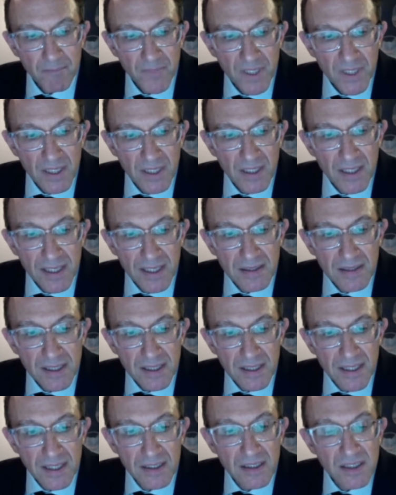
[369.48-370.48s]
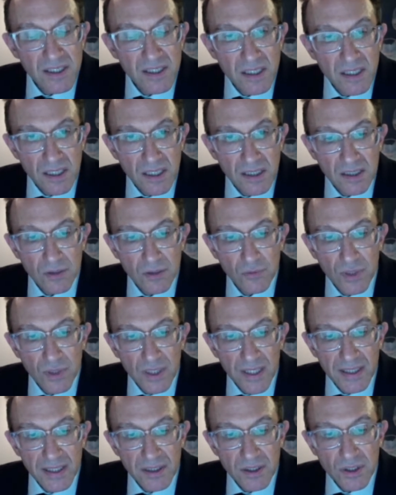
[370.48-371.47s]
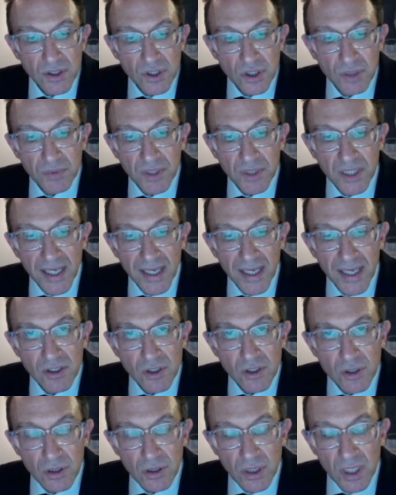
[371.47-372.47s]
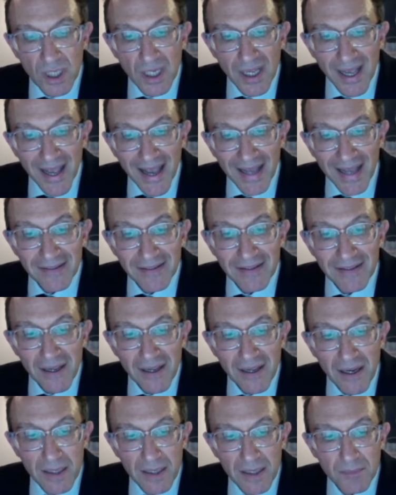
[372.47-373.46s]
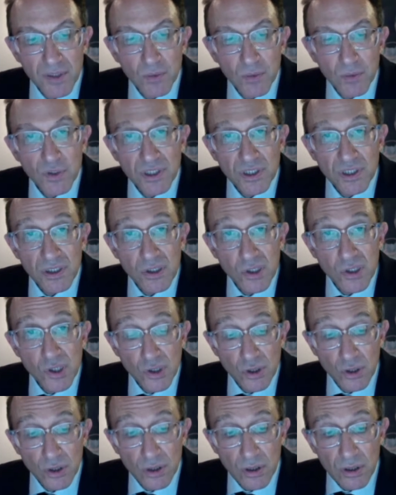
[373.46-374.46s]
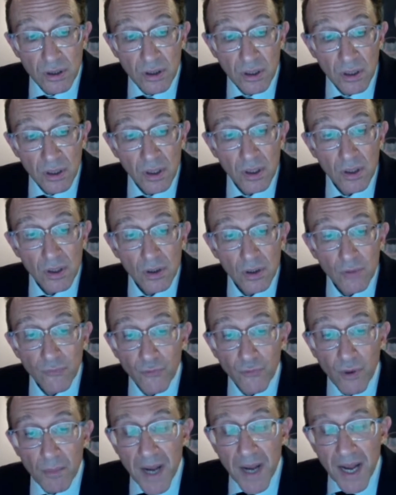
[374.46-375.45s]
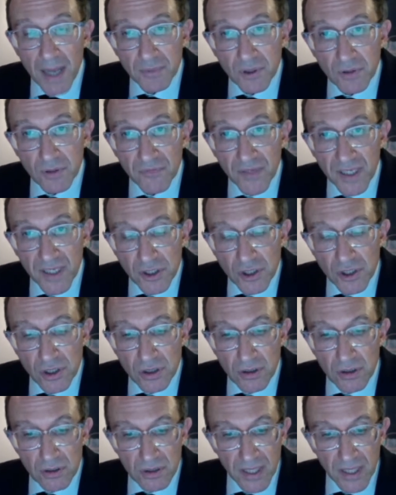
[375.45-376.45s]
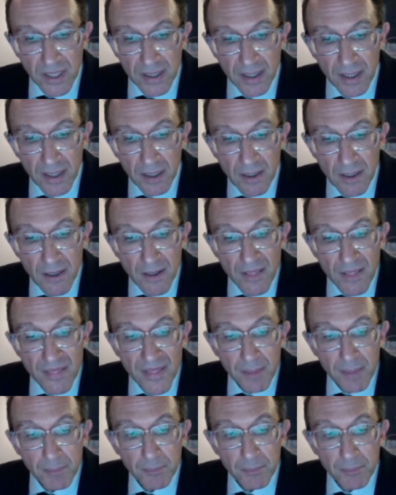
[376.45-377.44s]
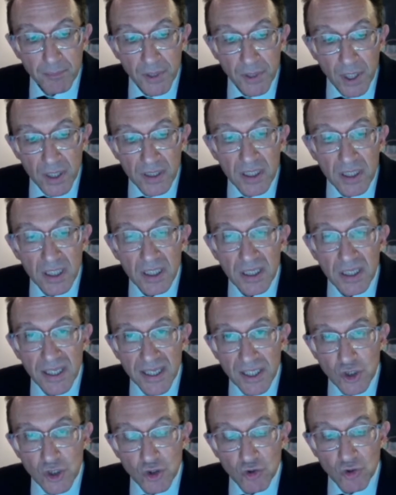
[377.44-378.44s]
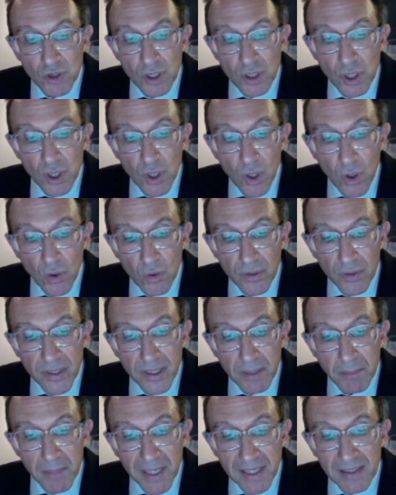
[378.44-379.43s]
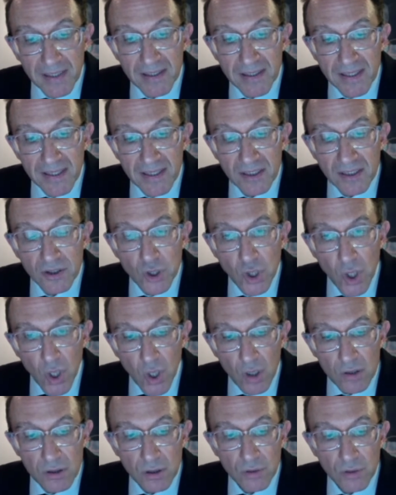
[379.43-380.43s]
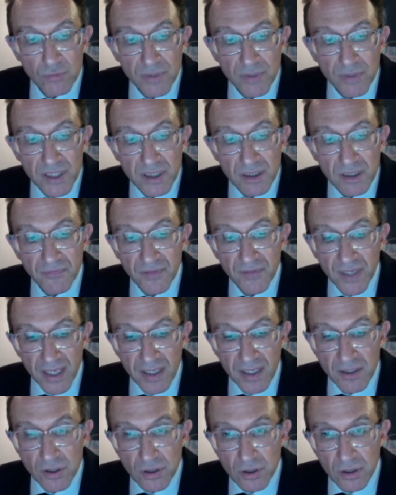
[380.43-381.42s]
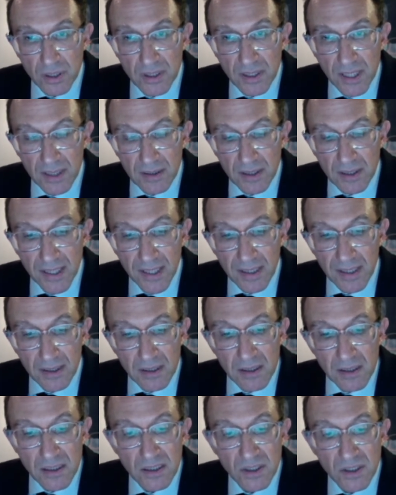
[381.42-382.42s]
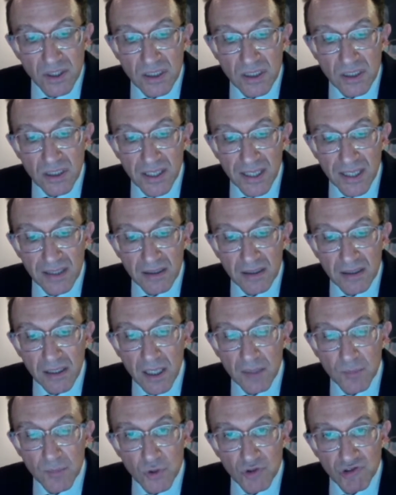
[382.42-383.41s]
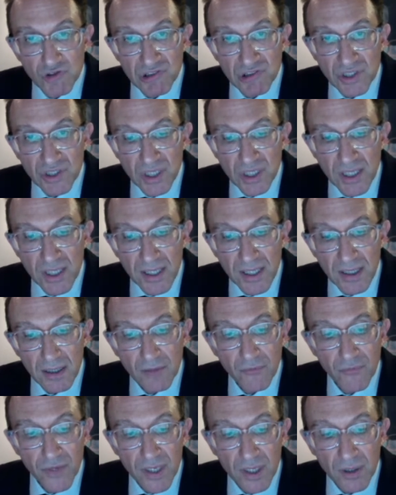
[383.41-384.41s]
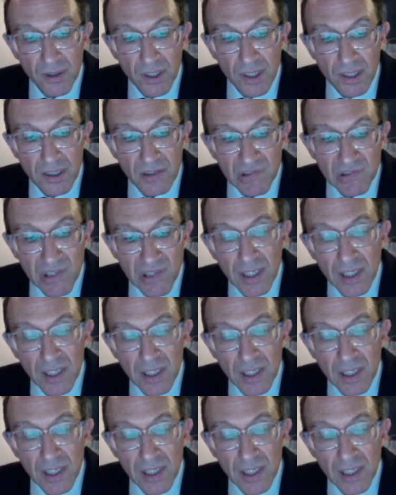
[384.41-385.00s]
in 1986 in relationship to cancer. At the time, there was concern from observational data that blood cholesterol lowering may lead to altered risk of cancer. And Dr. Ketan suggested at the time using genetic variants